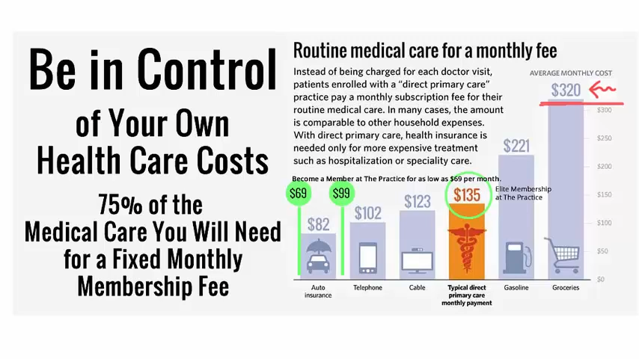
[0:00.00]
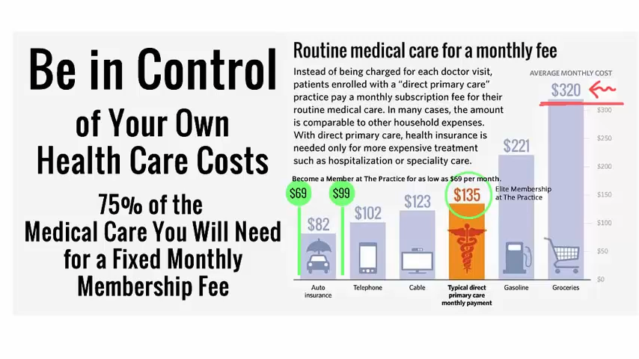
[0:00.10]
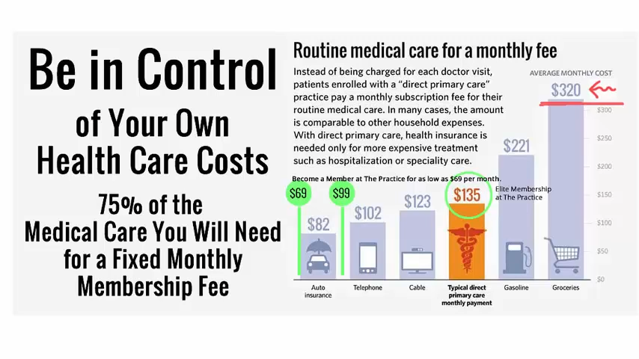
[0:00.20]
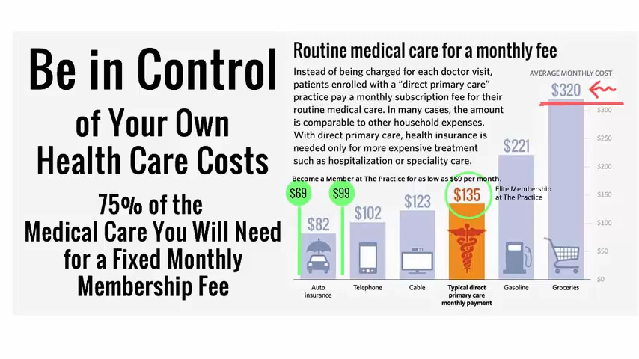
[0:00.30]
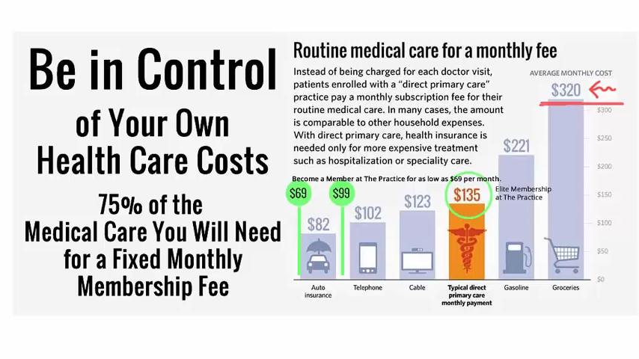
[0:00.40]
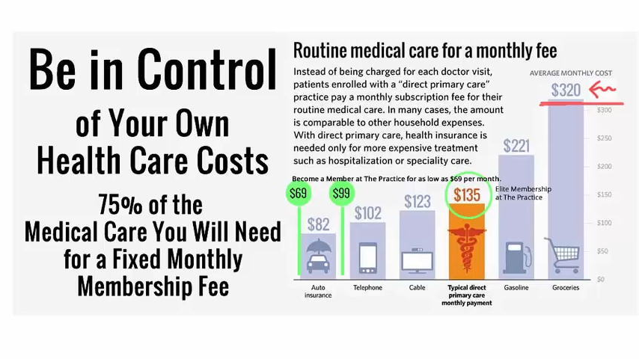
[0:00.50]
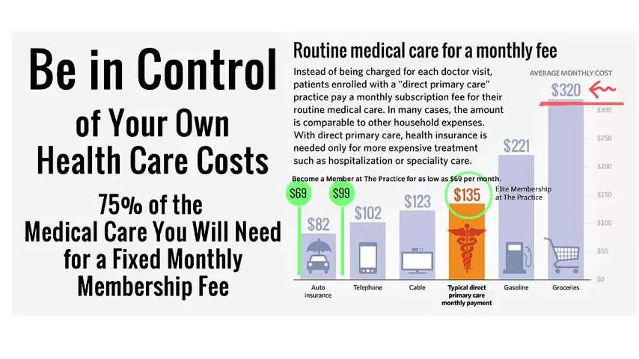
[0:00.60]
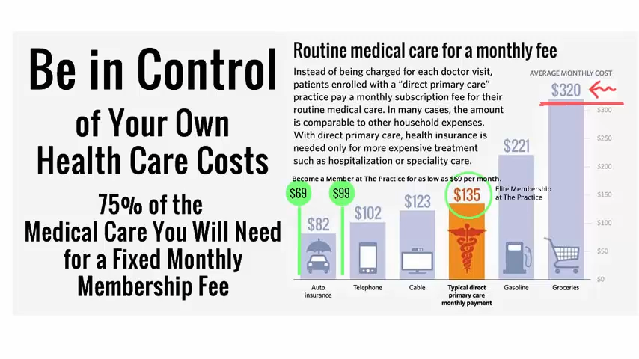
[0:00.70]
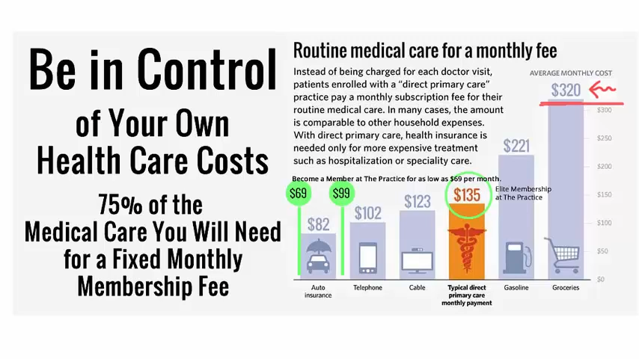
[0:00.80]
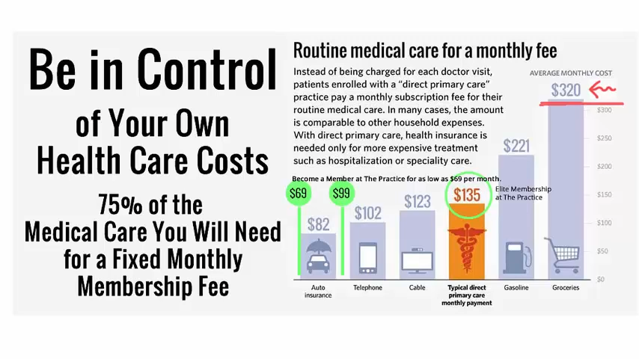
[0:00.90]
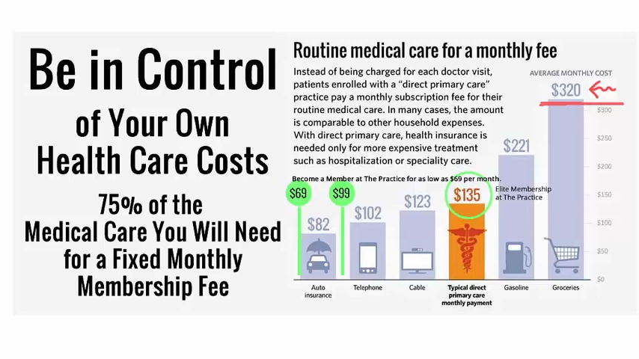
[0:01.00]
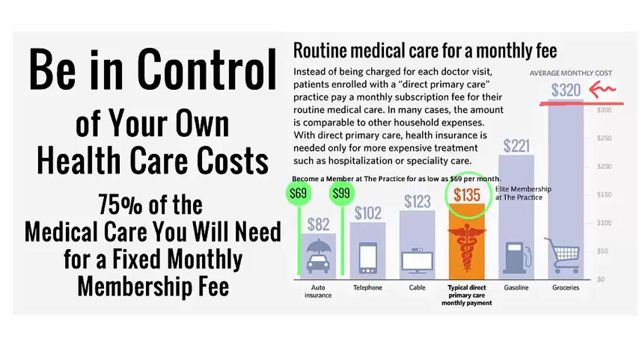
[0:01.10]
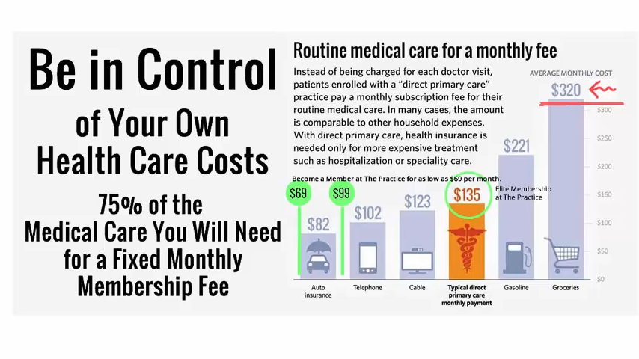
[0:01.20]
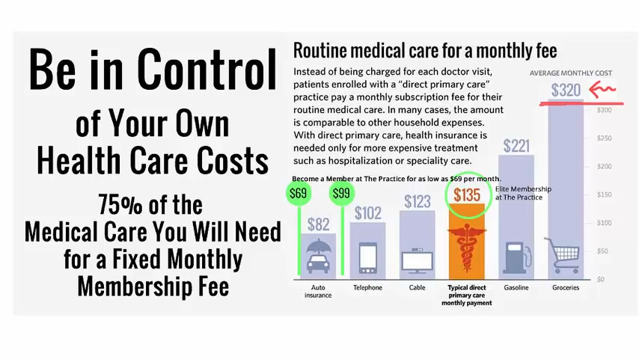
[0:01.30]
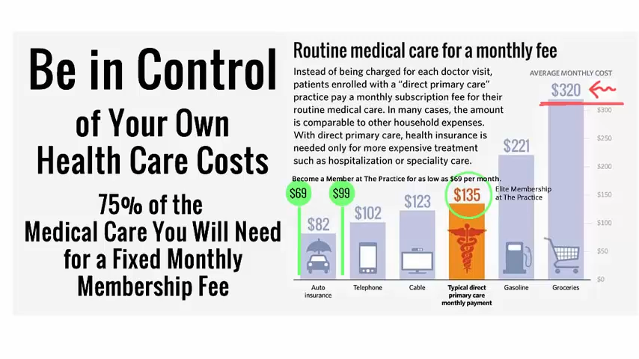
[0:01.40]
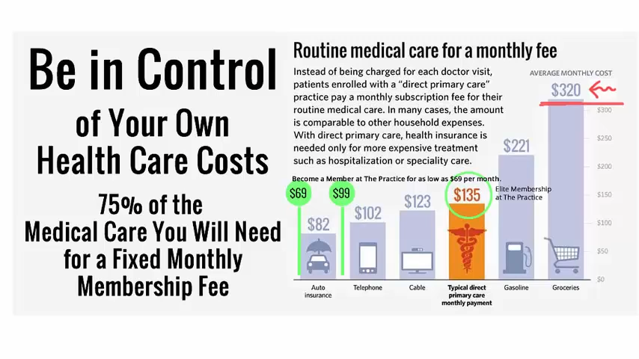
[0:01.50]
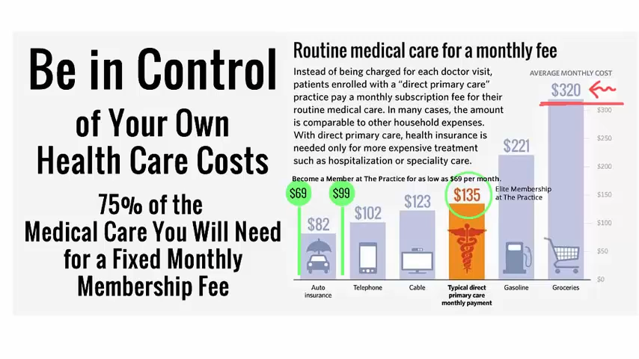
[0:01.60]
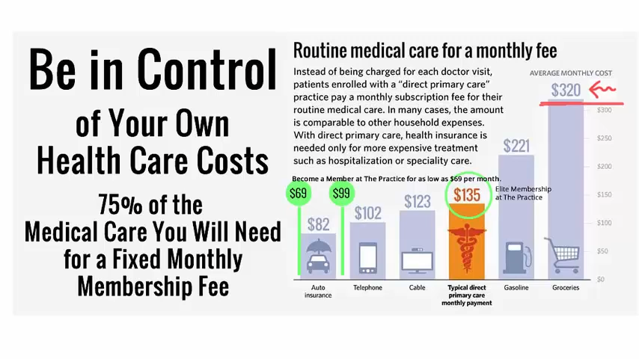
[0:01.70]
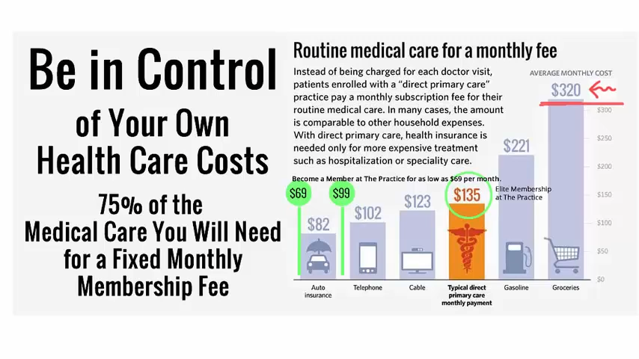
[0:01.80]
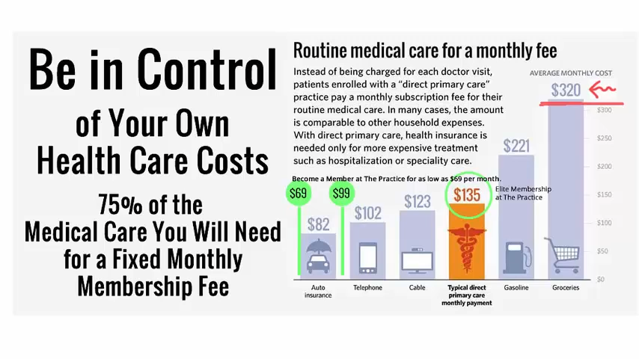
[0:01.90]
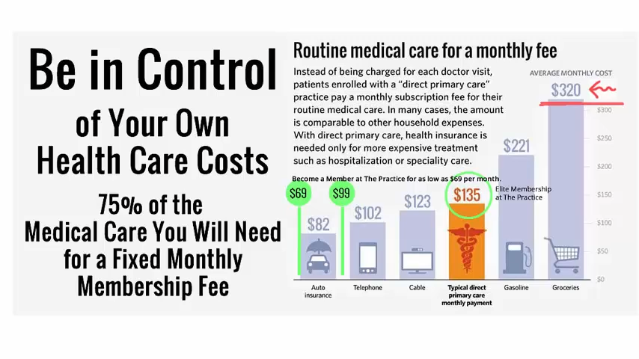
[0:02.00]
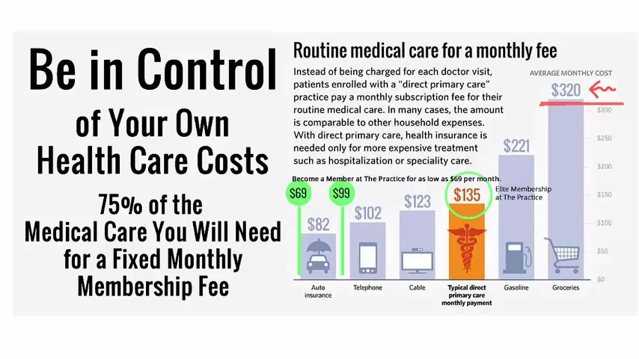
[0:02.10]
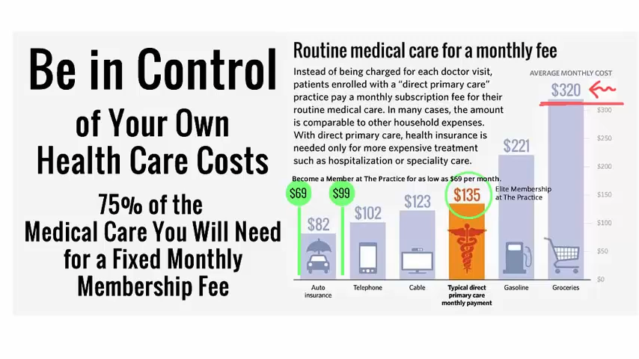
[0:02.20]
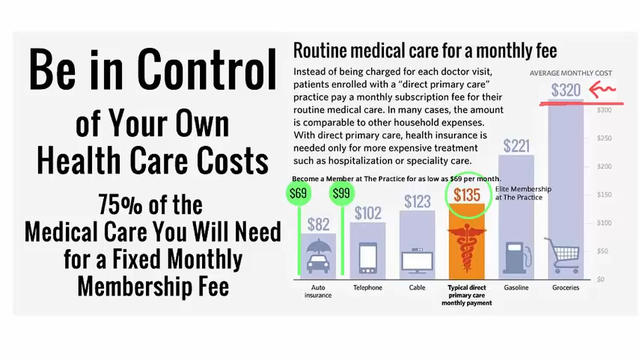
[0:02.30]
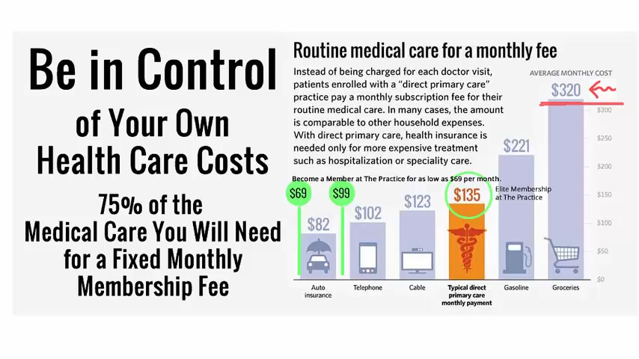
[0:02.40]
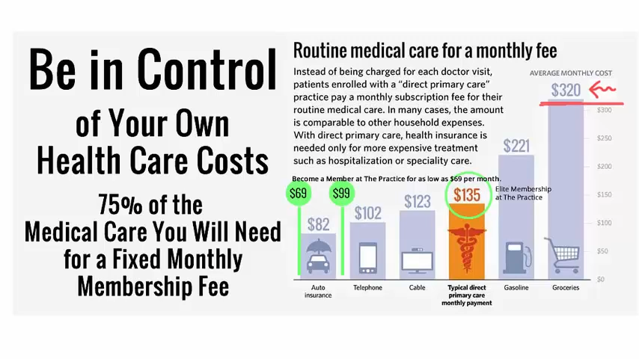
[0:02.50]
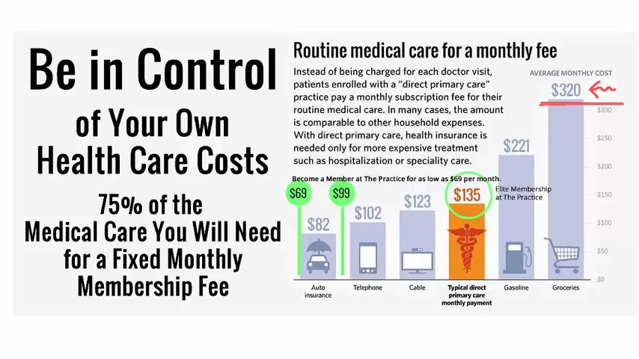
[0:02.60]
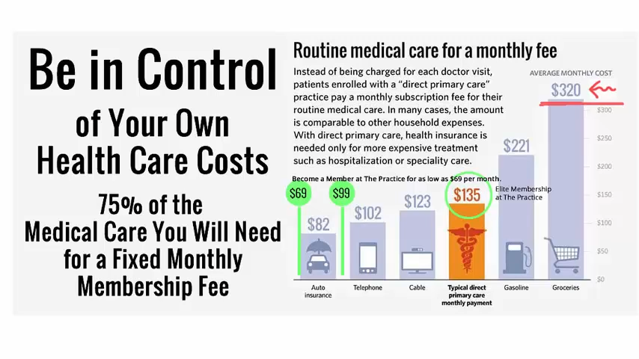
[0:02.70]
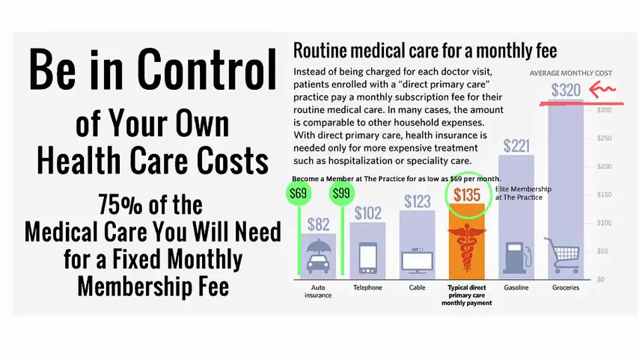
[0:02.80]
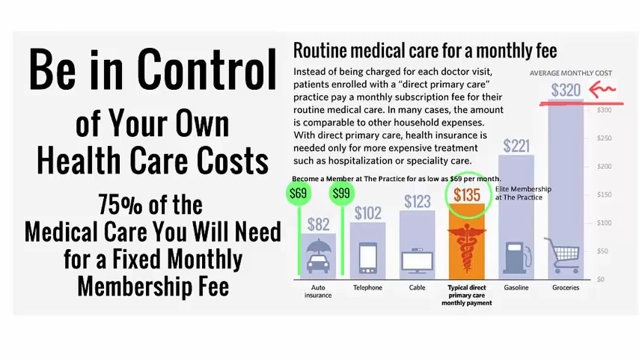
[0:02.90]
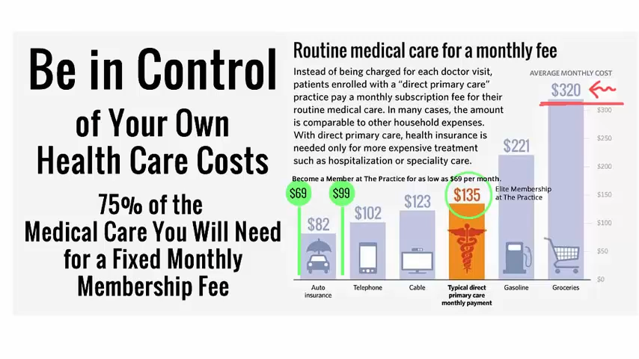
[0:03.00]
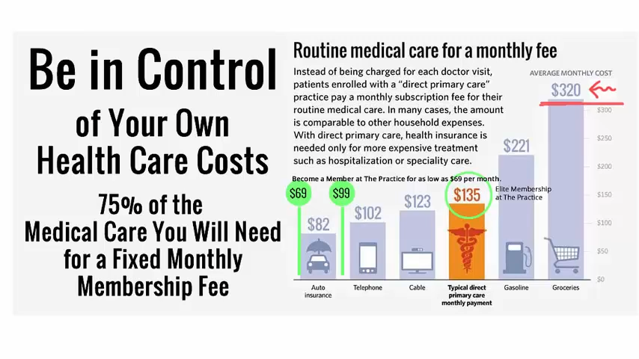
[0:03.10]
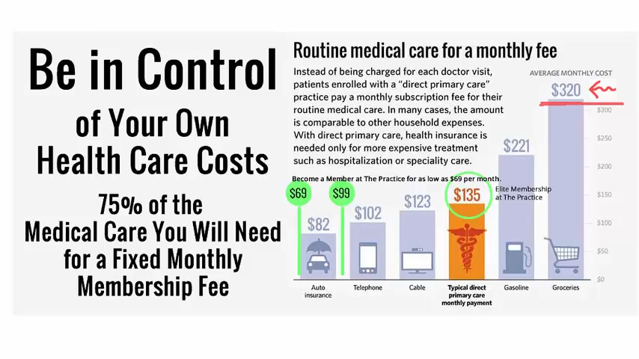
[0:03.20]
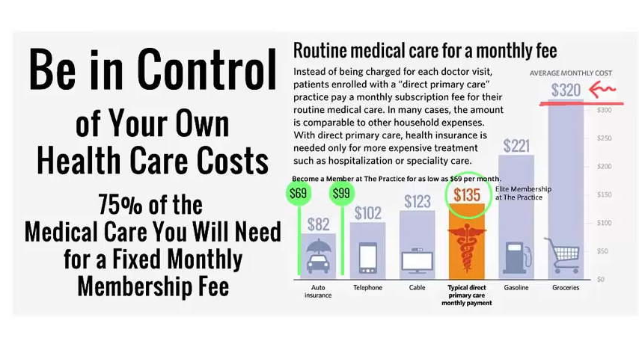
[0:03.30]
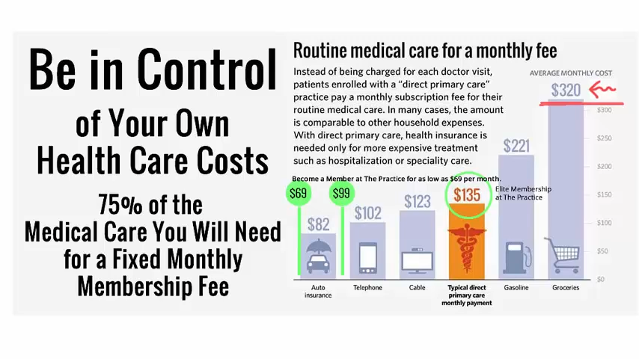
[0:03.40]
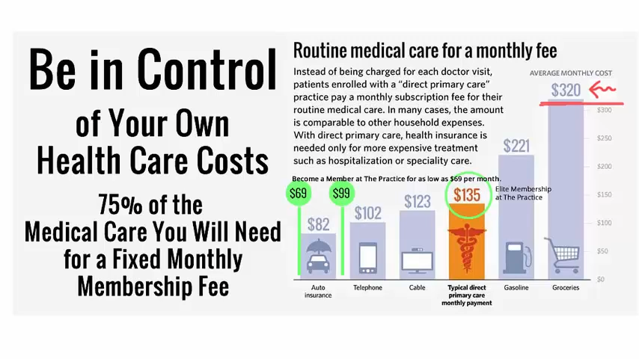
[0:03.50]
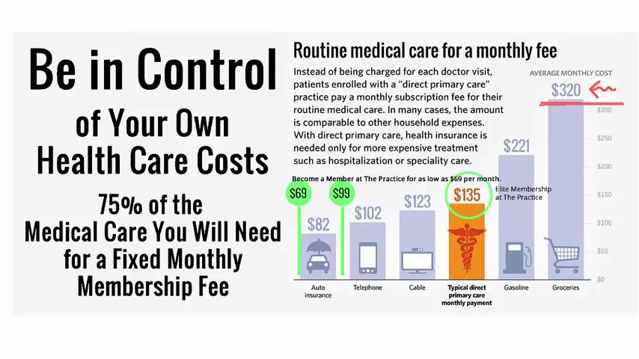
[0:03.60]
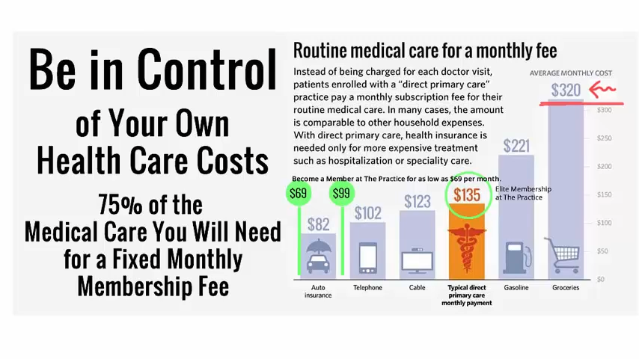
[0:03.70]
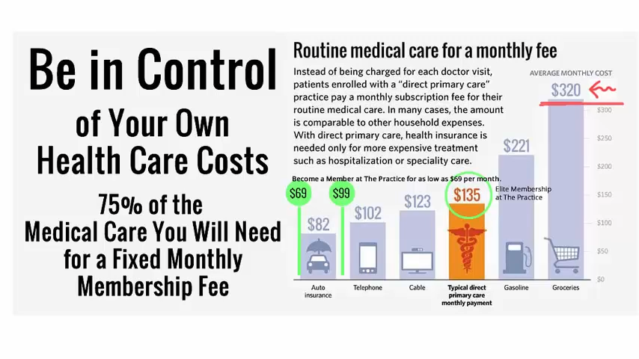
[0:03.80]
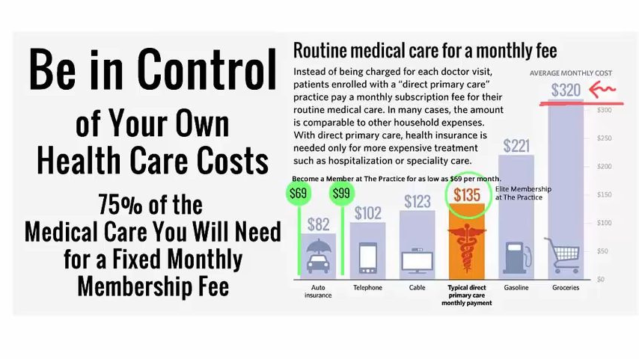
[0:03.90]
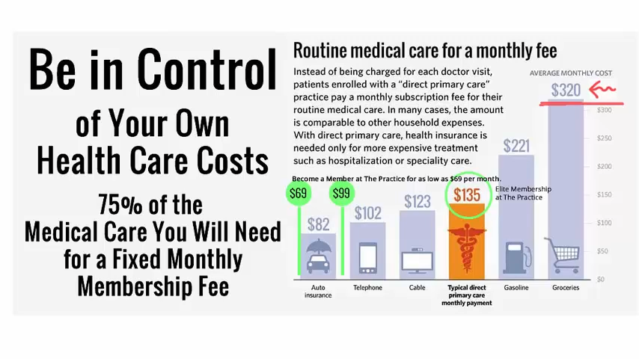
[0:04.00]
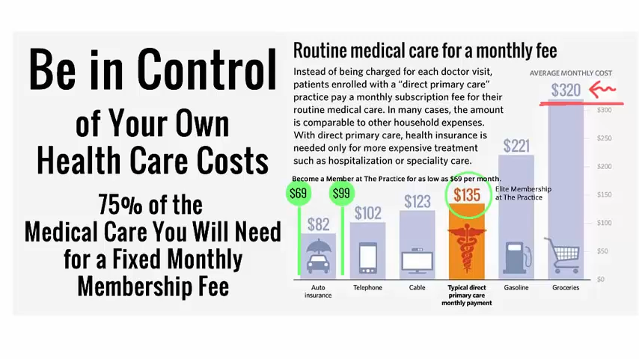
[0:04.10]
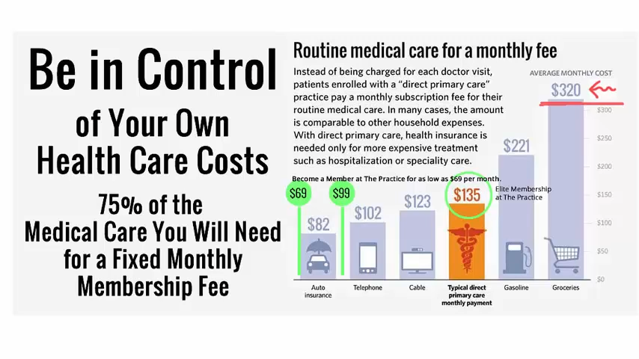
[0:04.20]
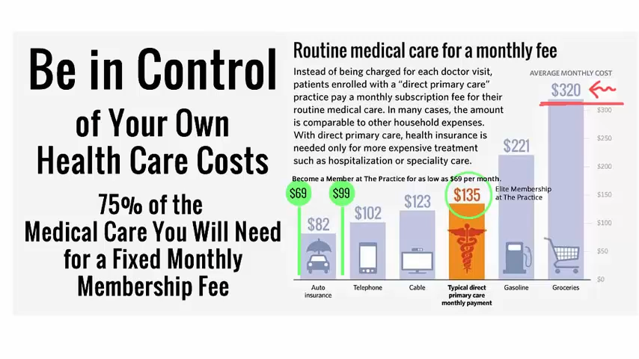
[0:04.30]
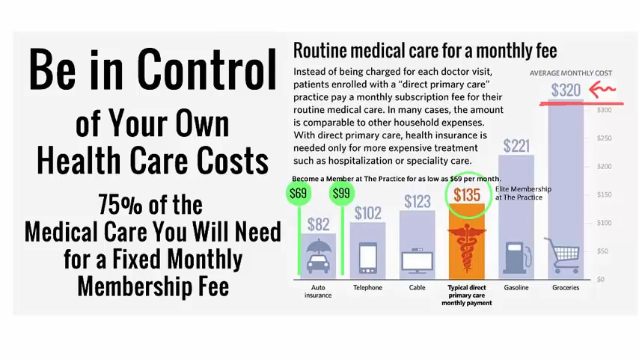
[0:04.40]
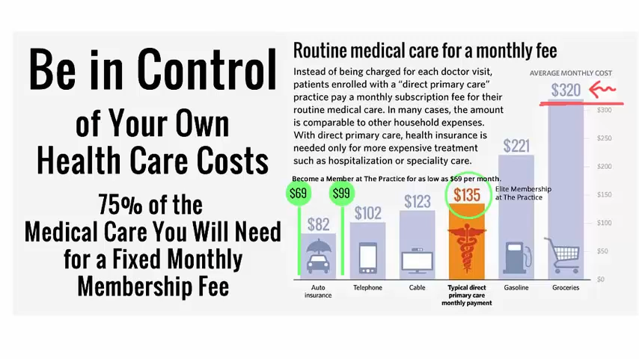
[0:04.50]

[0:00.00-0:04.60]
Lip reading: Nobody's mouth can be seen.